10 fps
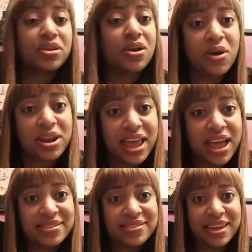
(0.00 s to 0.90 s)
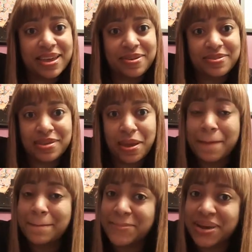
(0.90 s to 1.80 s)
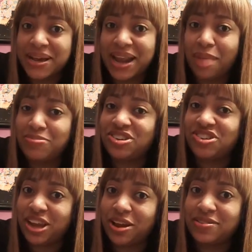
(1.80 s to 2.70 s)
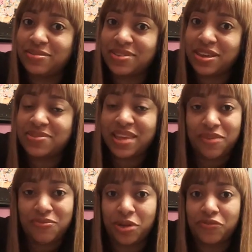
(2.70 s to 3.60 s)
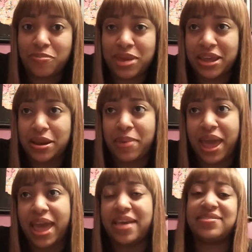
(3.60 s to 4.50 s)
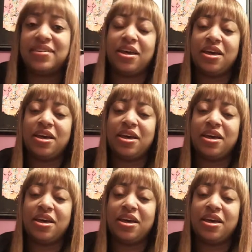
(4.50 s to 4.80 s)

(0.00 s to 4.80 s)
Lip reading: online sales, but I'm just sharing some tips that have worked for me in the past.